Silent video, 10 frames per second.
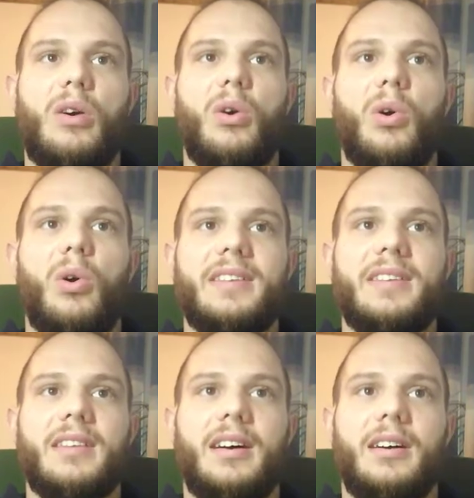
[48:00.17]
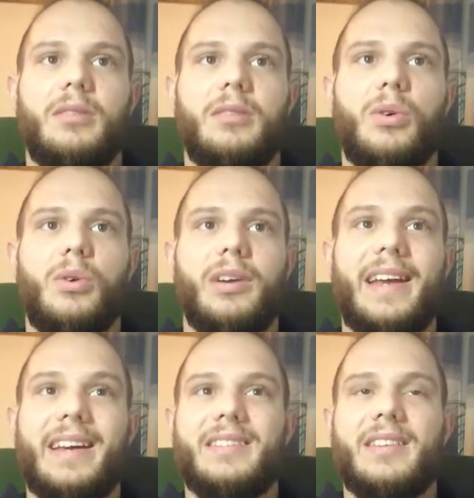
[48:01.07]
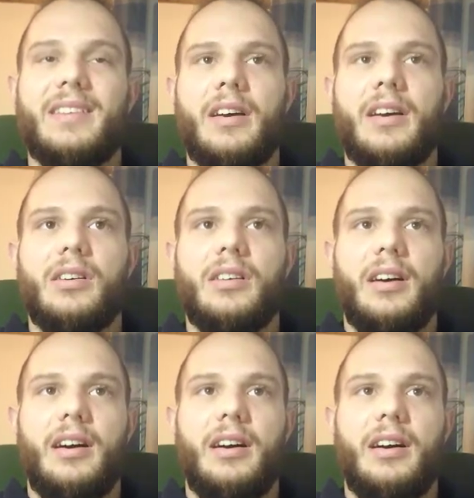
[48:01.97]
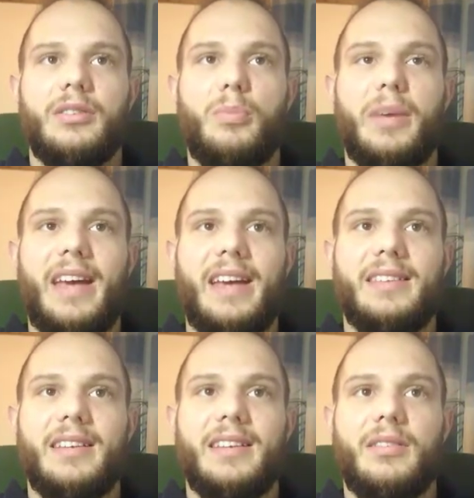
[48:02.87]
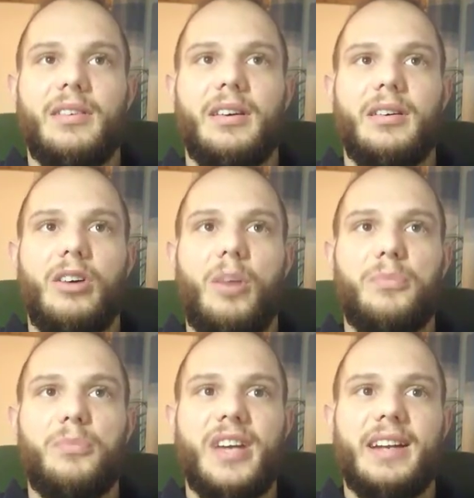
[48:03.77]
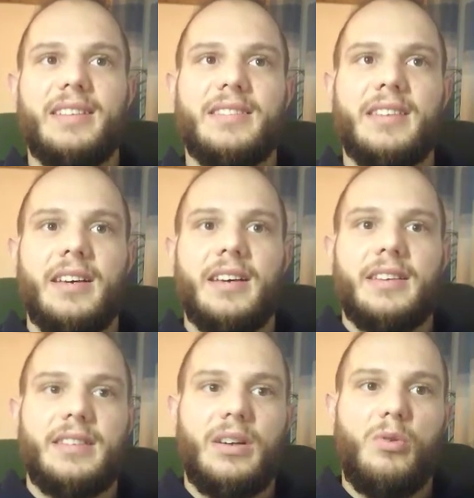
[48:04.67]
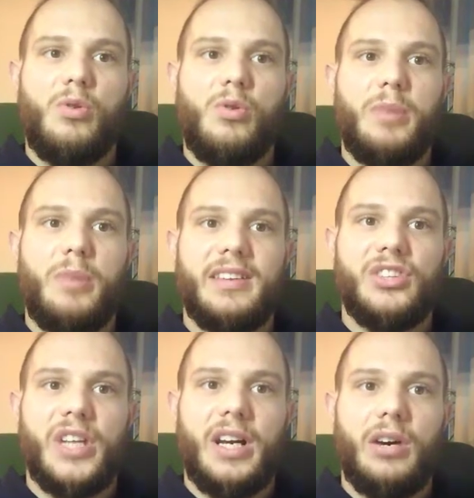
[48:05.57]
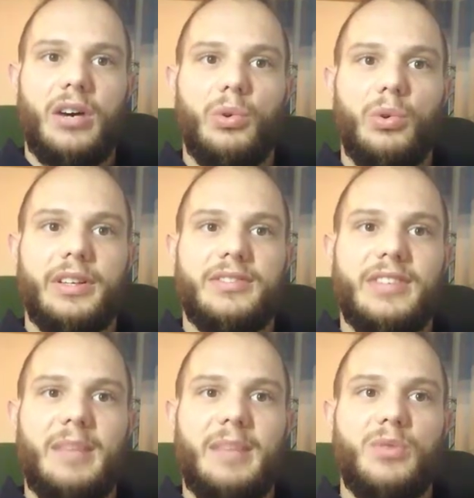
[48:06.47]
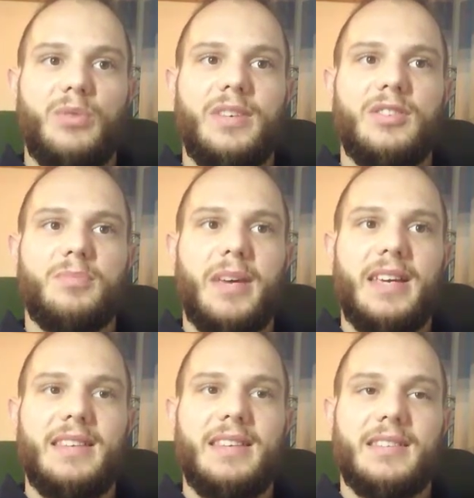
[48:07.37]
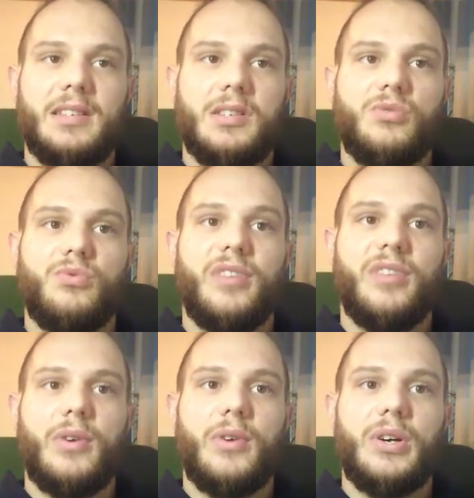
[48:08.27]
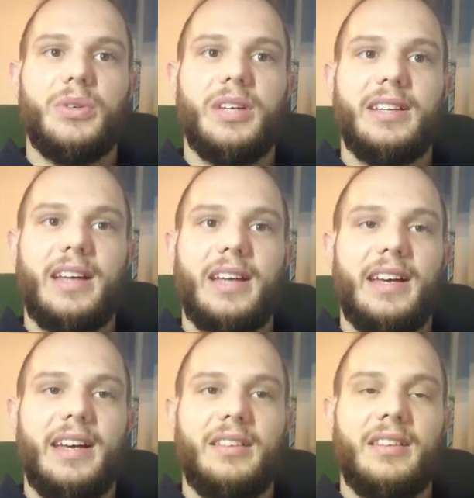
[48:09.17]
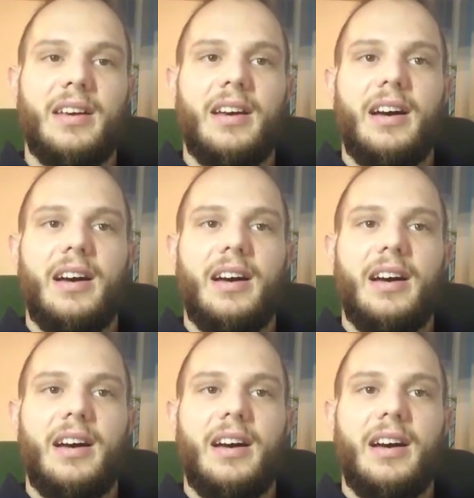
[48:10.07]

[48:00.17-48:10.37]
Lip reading: now all linked duplicated objects. So, but they share all the same UV space. This is very good, and I can